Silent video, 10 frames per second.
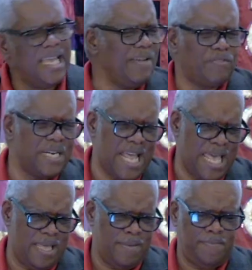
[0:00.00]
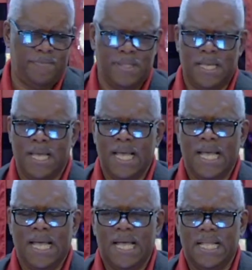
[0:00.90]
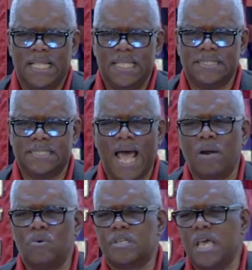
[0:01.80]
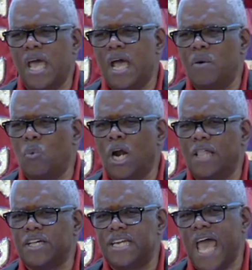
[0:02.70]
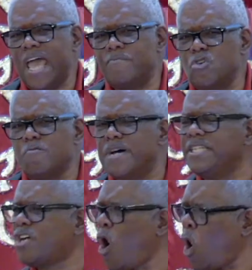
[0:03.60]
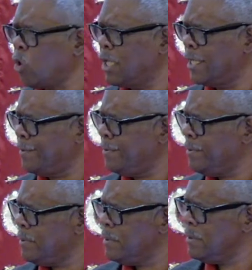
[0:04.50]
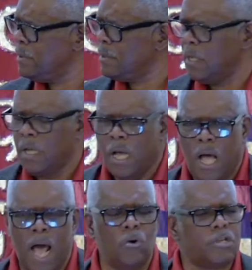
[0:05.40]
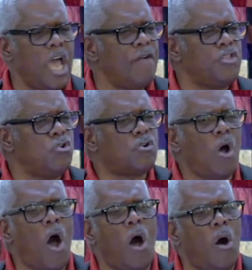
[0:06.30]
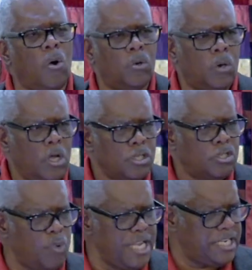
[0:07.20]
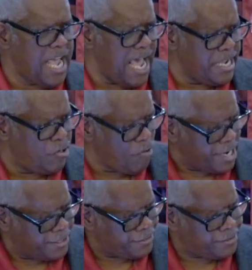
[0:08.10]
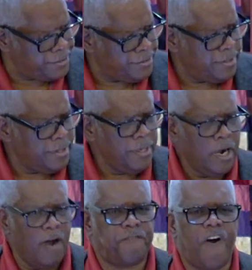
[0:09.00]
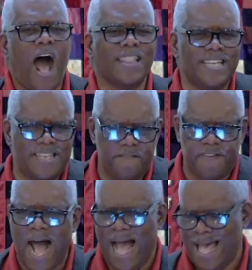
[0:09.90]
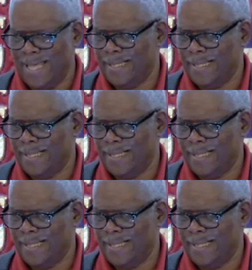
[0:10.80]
every name. Listen, I don't care what other name you've been calling. I don't care if you call sweet daddy grace, a father divine,